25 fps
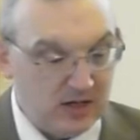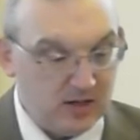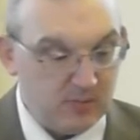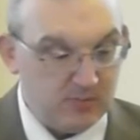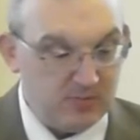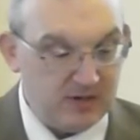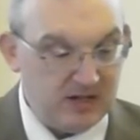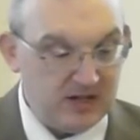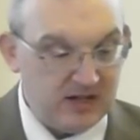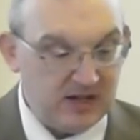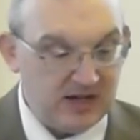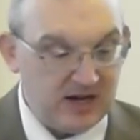
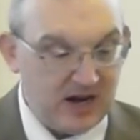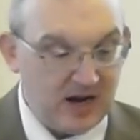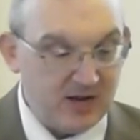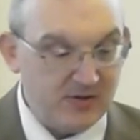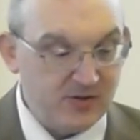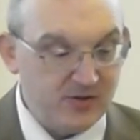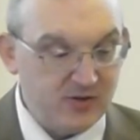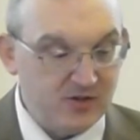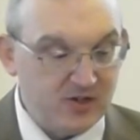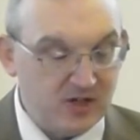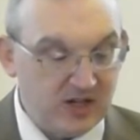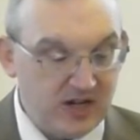being
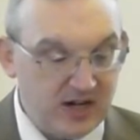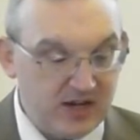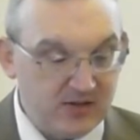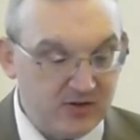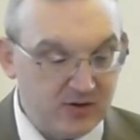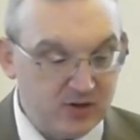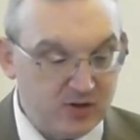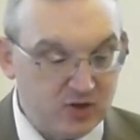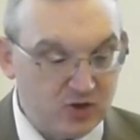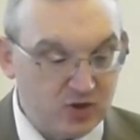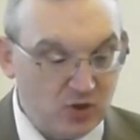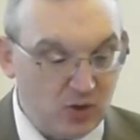gathered
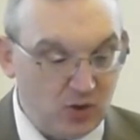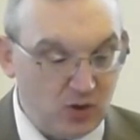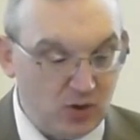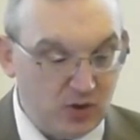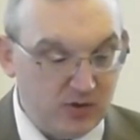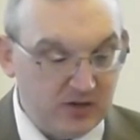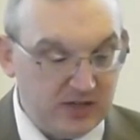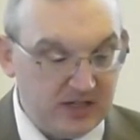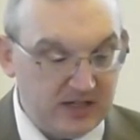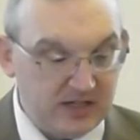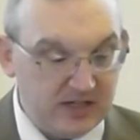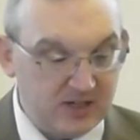together, saw
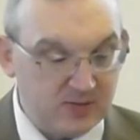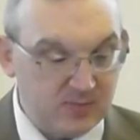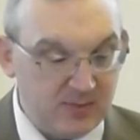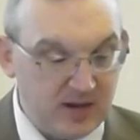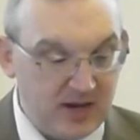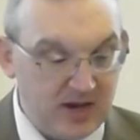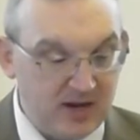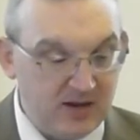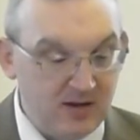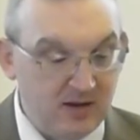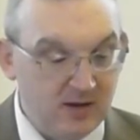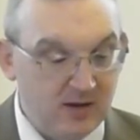these
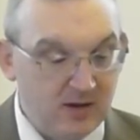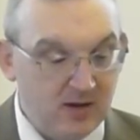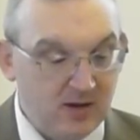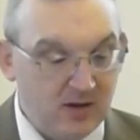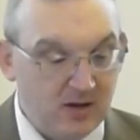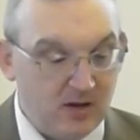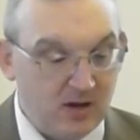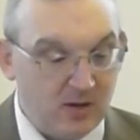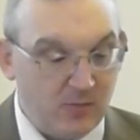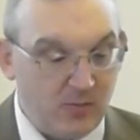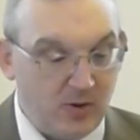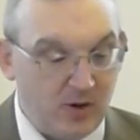men,
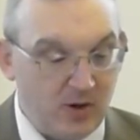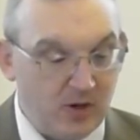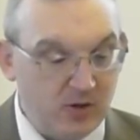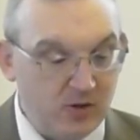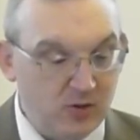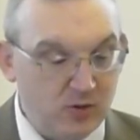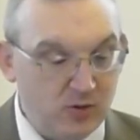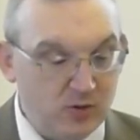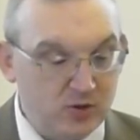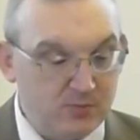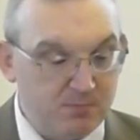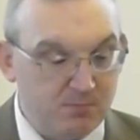upon
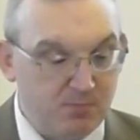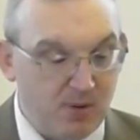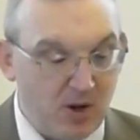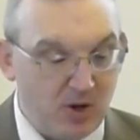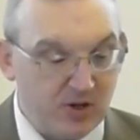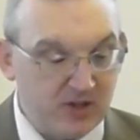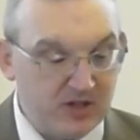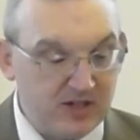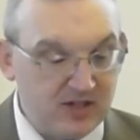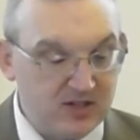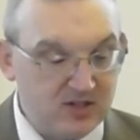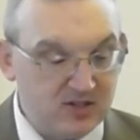whose
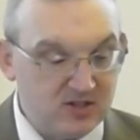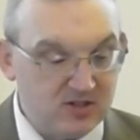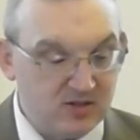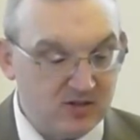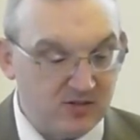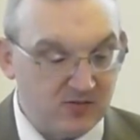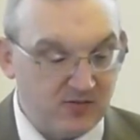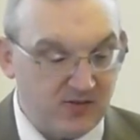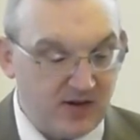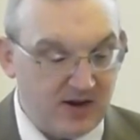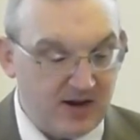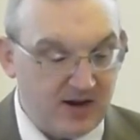bodies the
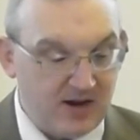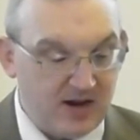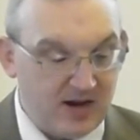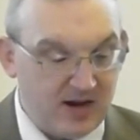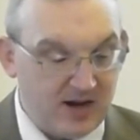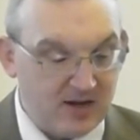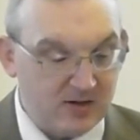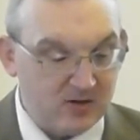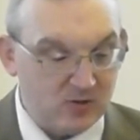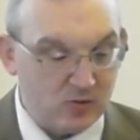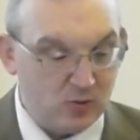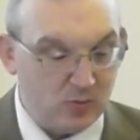fire
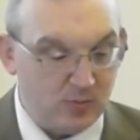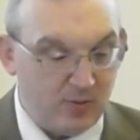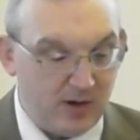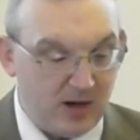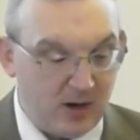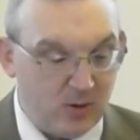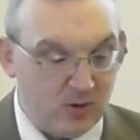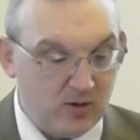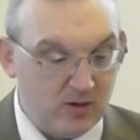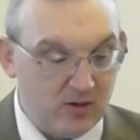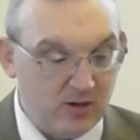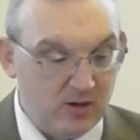had no
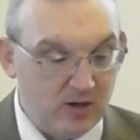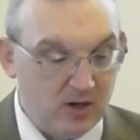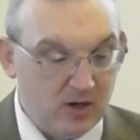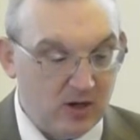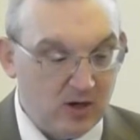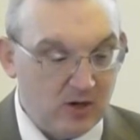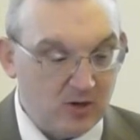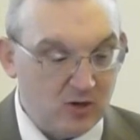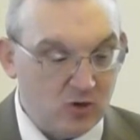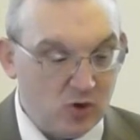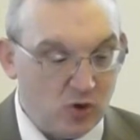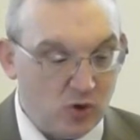power,
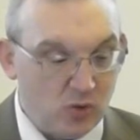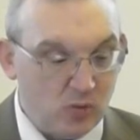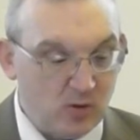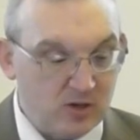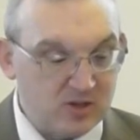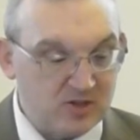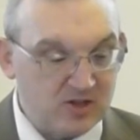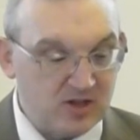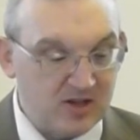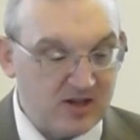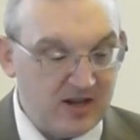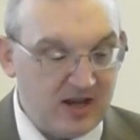nor
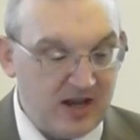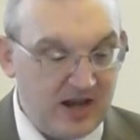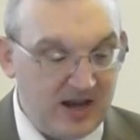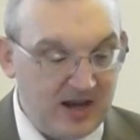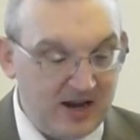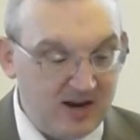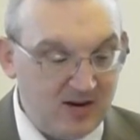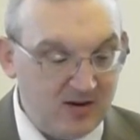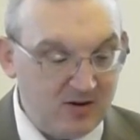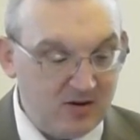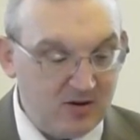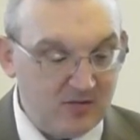was an
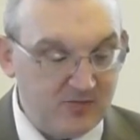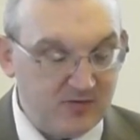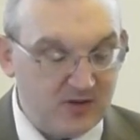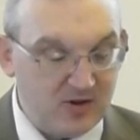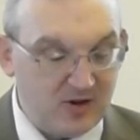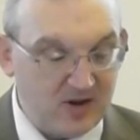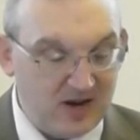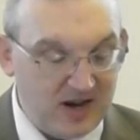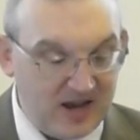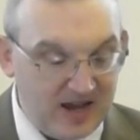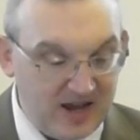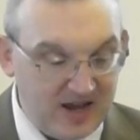hair of
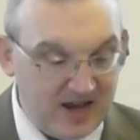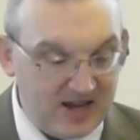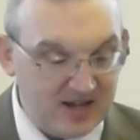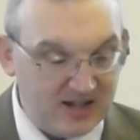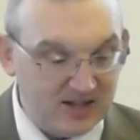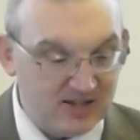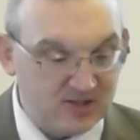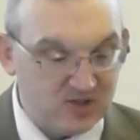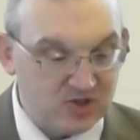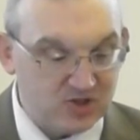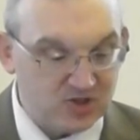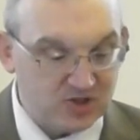their
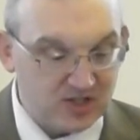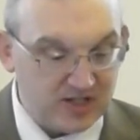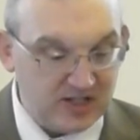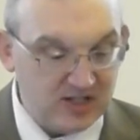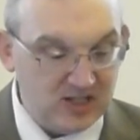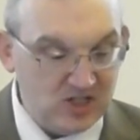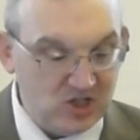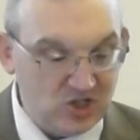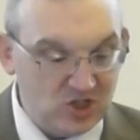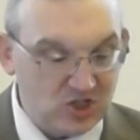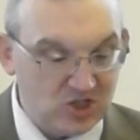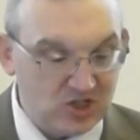head
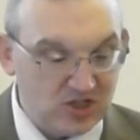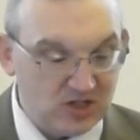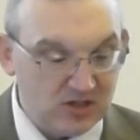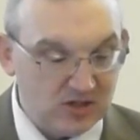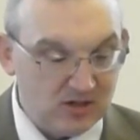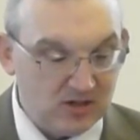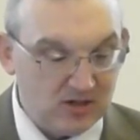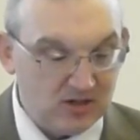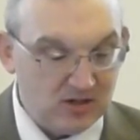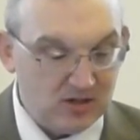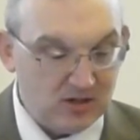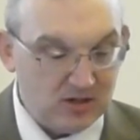singed,
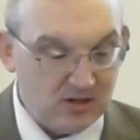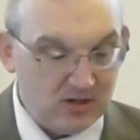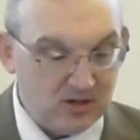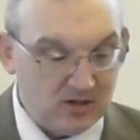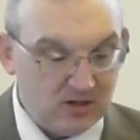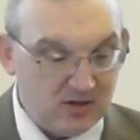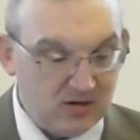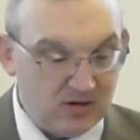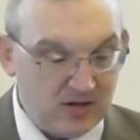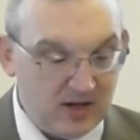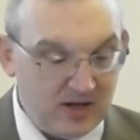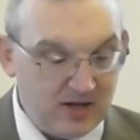
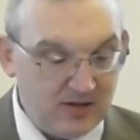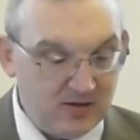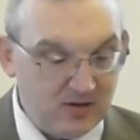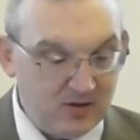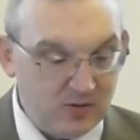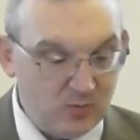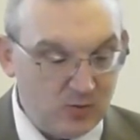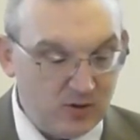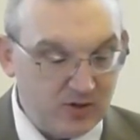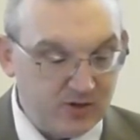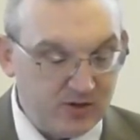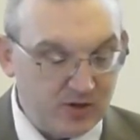neither
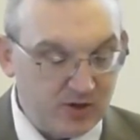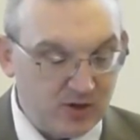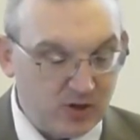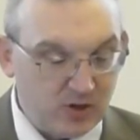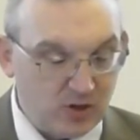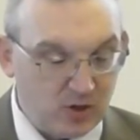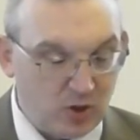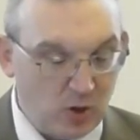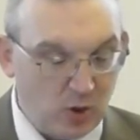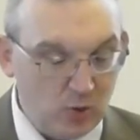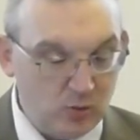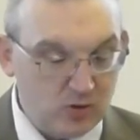were their
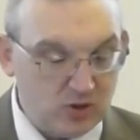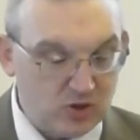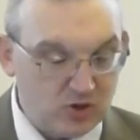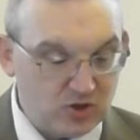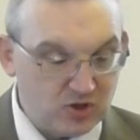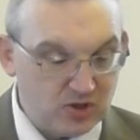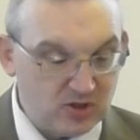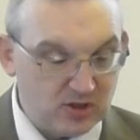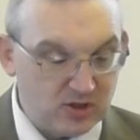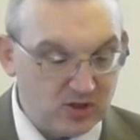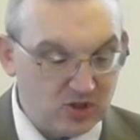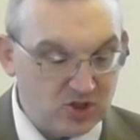
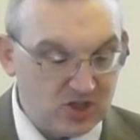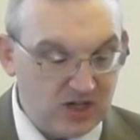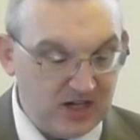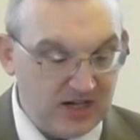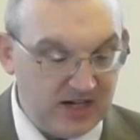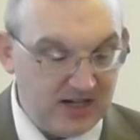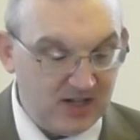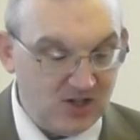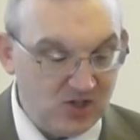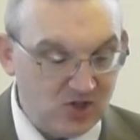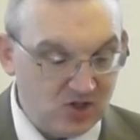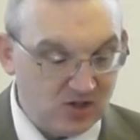coats
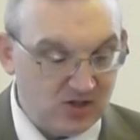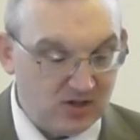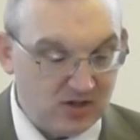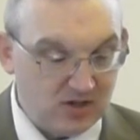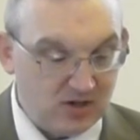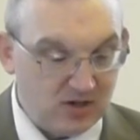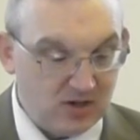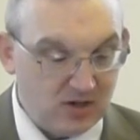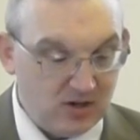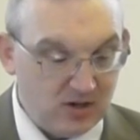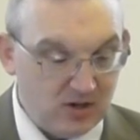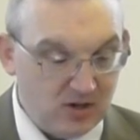changed,
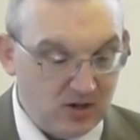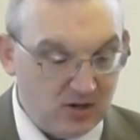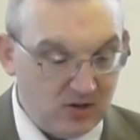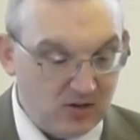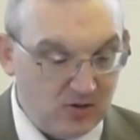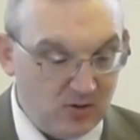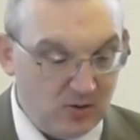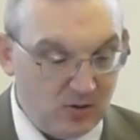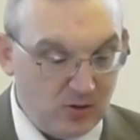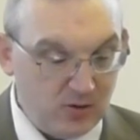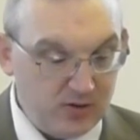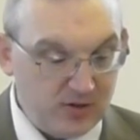
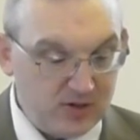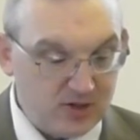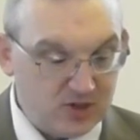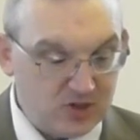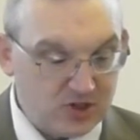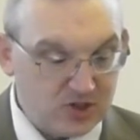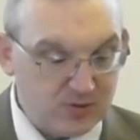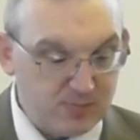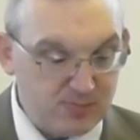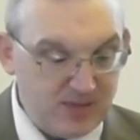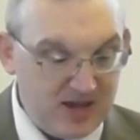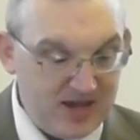nor the
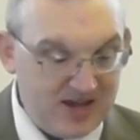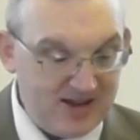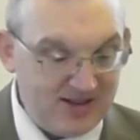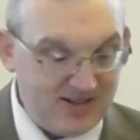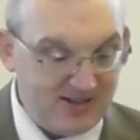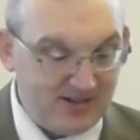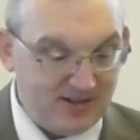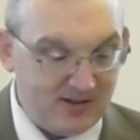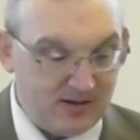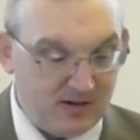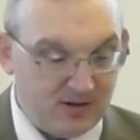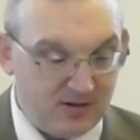
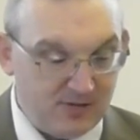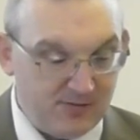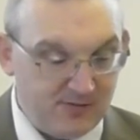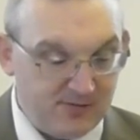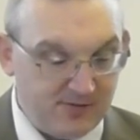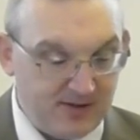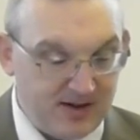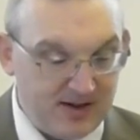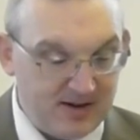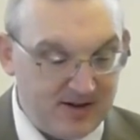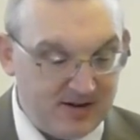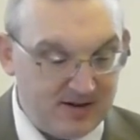smell of
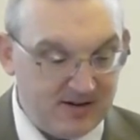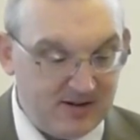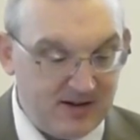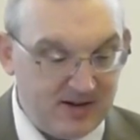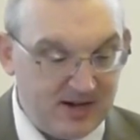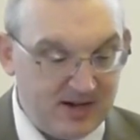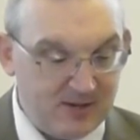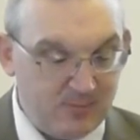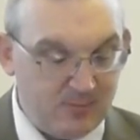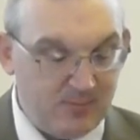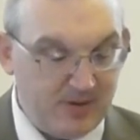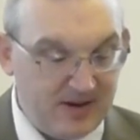fire
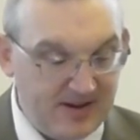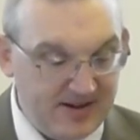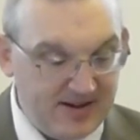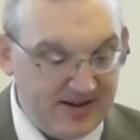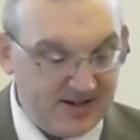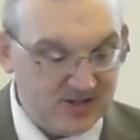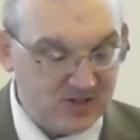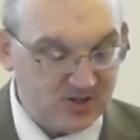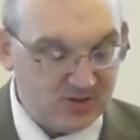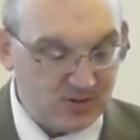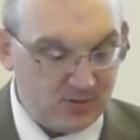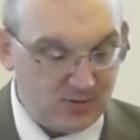had
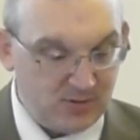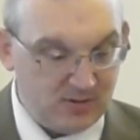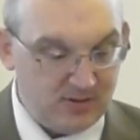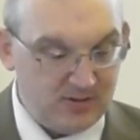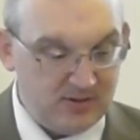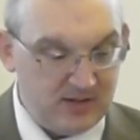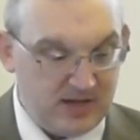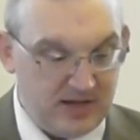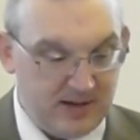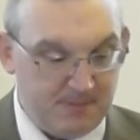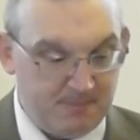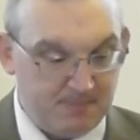passed on
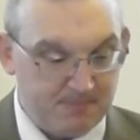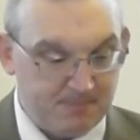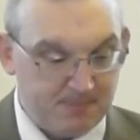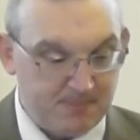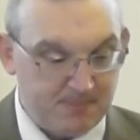them.